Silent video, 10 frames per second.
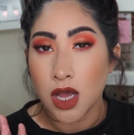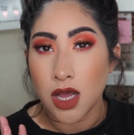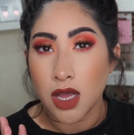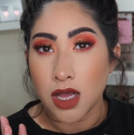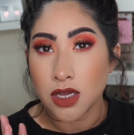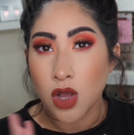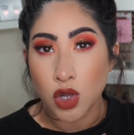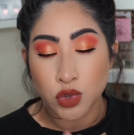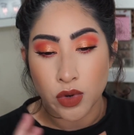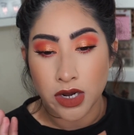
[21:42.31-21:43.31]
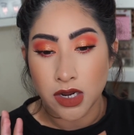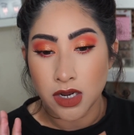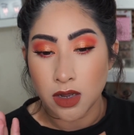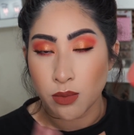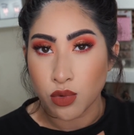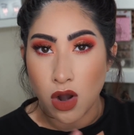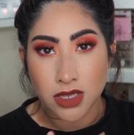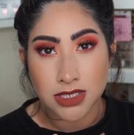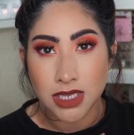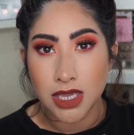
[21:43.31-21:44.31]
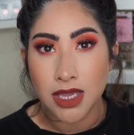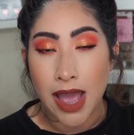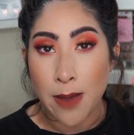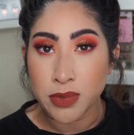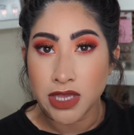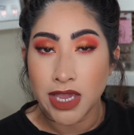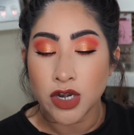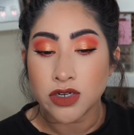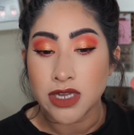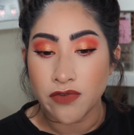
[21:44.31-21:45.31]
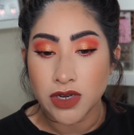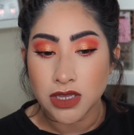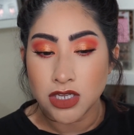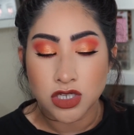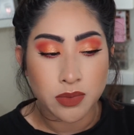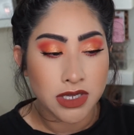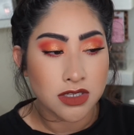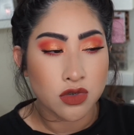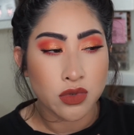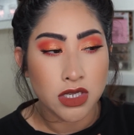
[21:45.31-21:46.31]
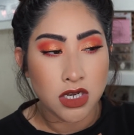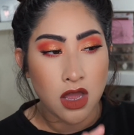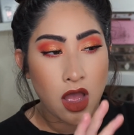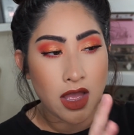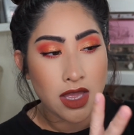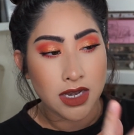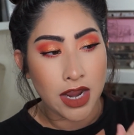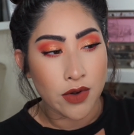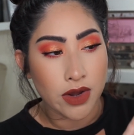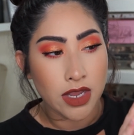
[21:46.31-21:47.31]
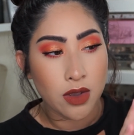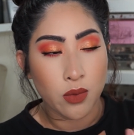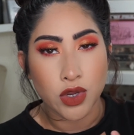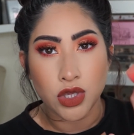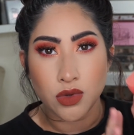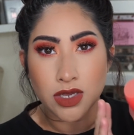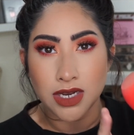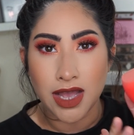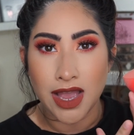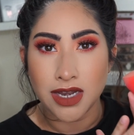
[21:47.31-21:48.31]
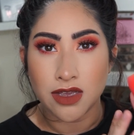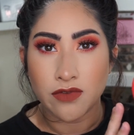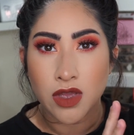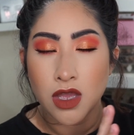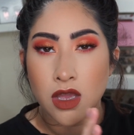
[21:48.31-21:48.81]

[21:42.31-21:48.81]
contouring, bronzing applicator, definitely, just because there's really not an area where you can kind of